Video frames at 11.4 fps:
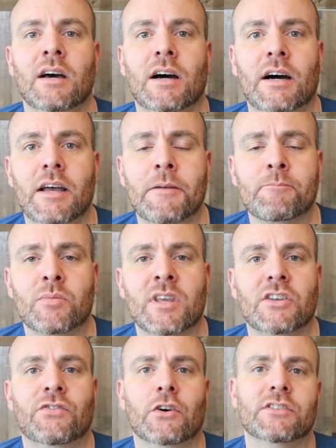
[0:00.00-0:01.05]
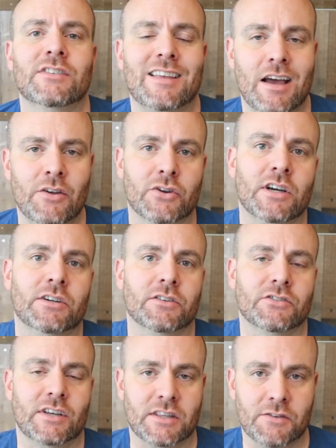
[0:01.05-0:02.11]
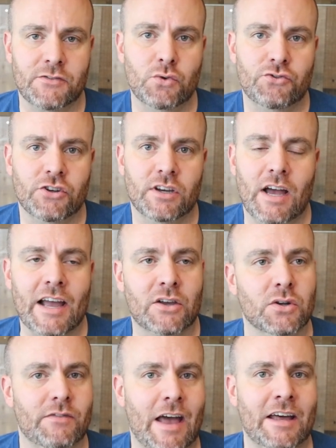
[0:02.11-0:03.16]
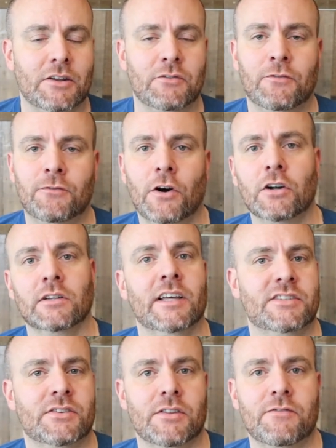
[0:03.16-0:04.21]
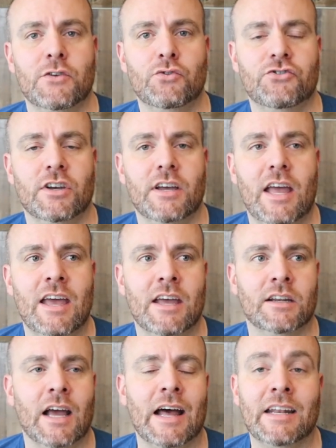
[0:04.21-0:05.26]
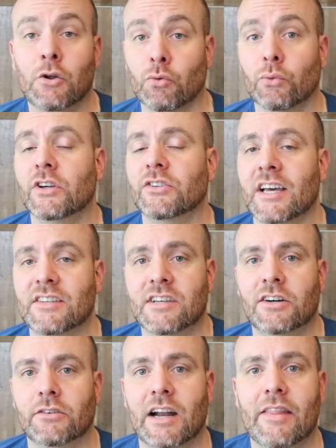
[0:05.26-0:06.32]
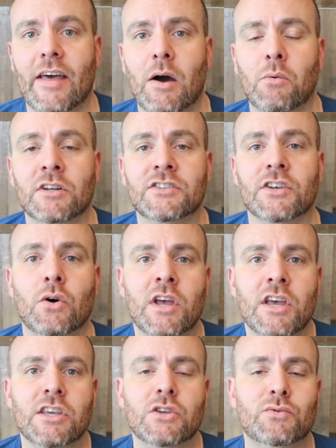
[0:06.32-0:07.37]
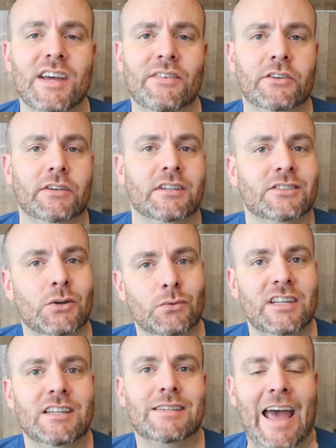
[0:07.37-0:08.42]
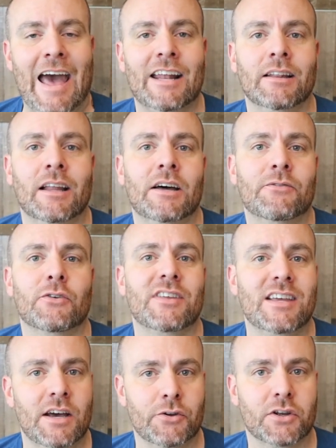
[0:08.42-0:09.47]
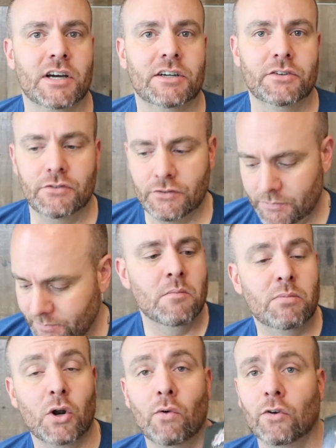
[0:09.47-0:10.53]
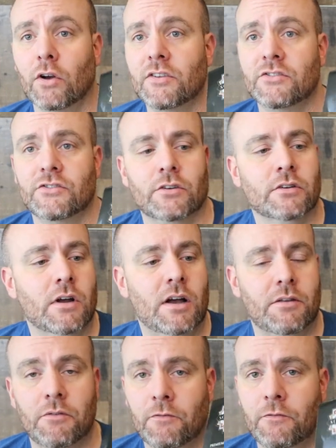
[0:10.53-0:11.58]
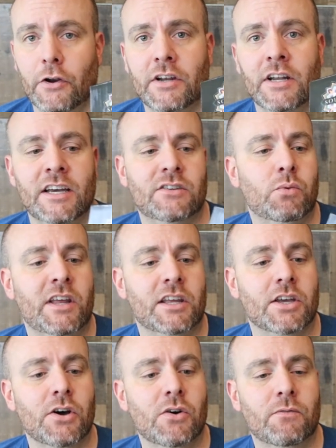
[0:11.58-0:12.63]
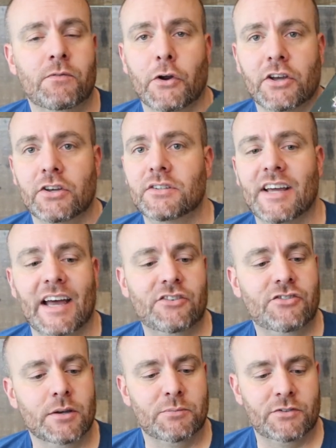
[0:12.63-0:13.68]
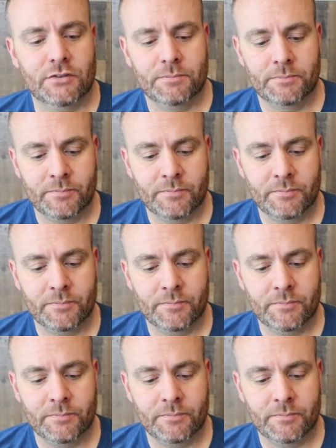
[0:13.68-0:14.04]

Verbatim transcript: Uh, as far as the other colors, like the fuchsia, I could have added far less of the fuchsia and gotten a real nice color out of that one. So you definitely don't need to add a lot for the other colors. But overall, these are a very nice way to go. Very good dye chips.